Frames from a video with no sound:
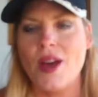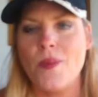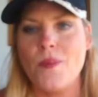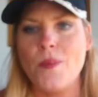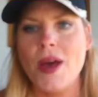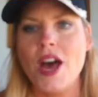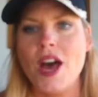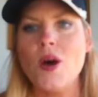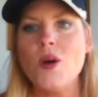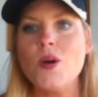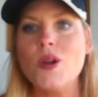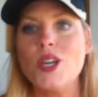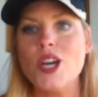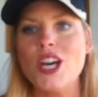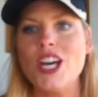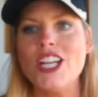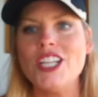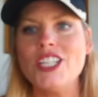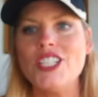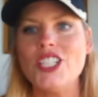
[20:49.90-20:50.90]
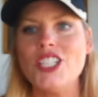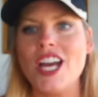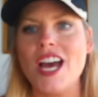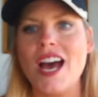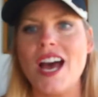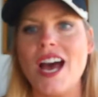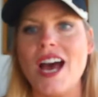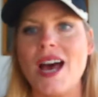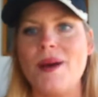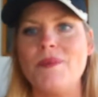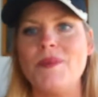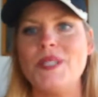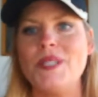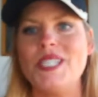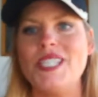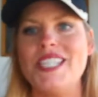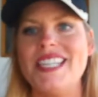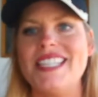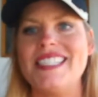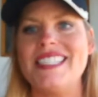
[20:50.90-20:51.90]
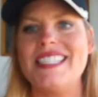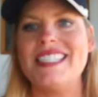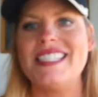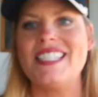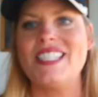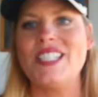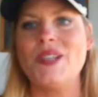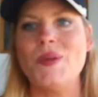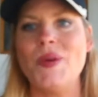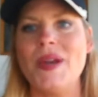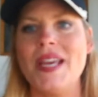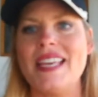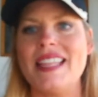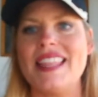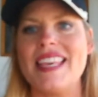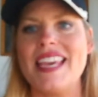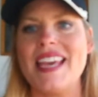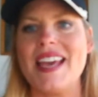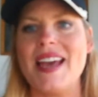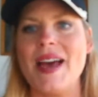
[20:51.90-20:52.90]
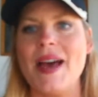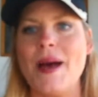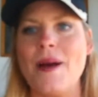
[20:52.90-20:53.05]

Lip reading: Mo, good job. She's doing the